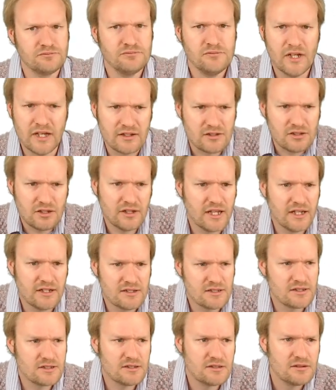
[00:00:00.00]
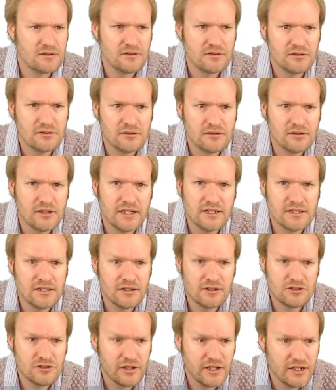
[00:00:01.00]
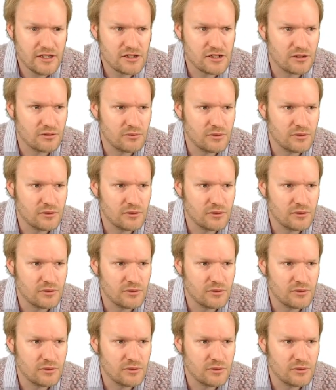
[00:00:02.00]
Okay, so that's our strategy.